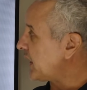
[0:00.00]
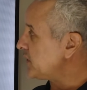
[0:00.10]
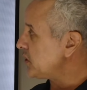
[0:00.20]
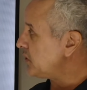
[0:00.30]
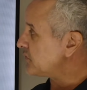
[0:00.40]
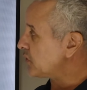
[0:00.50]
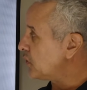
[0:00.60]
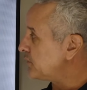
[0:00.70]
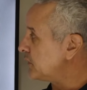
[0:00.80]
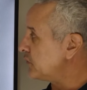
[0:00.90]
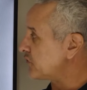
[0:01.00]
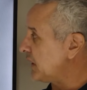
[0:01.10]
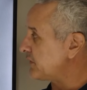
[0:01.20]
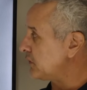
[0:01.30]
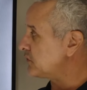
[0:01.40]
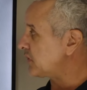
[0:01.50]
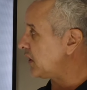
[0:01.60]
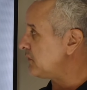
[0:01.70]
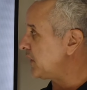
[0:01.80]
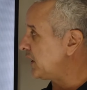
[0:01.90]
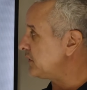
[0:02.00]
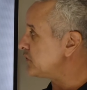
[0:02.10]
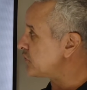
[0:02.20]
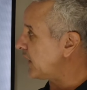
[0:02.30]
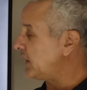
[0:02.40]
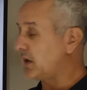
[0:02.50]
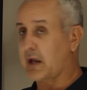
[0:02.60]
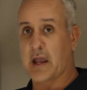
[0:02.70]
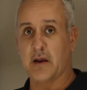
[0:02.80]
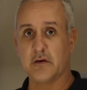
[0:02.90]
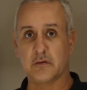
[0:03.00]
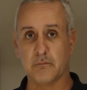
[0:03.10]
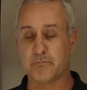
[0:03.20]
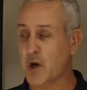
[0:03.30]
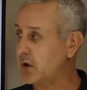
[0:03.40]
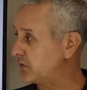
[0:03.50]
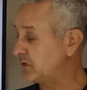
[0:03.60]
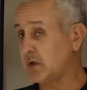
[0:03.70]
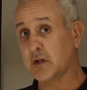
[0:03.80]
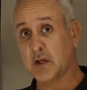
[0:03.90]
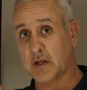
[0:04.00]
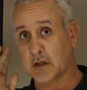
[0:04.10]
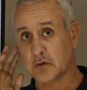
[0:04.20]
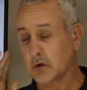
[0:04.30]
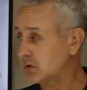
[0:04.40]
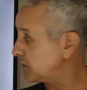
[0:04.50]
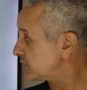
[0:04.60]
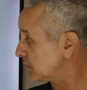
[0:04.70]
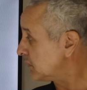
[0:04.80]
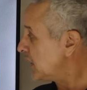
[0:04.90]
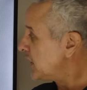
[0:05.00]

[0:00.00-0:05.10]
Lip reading: a ute or four-wheel drive that will tow my trailer and boat? Do you hear that dog whistle?